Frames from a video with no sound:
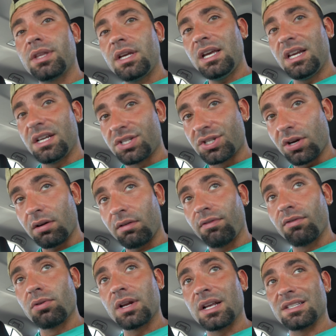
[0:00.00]
eating junk
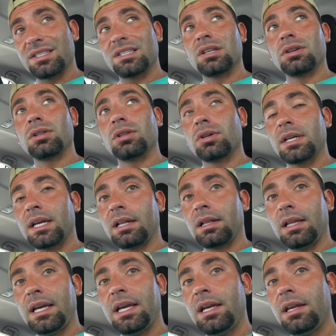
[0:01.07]
food and still looking
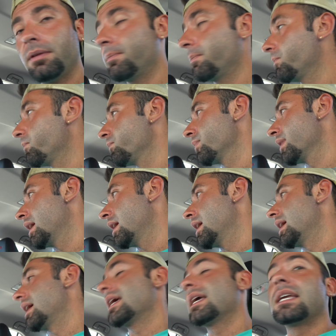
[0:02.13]
lean.
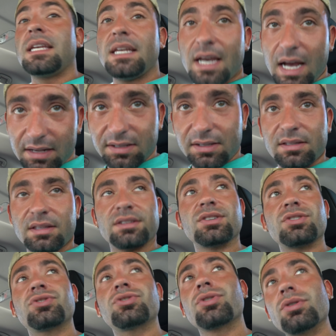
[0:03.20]
Yes, this
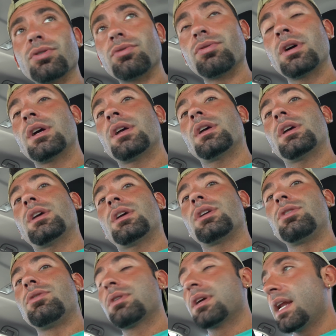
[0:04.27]
is true.
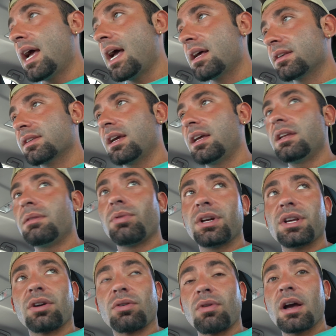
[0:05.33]
You can ask
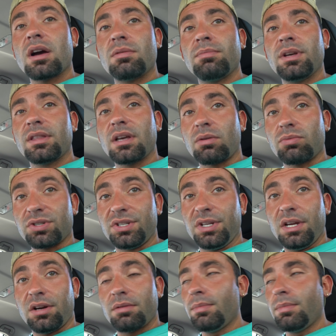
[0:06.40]
anybody around me that was near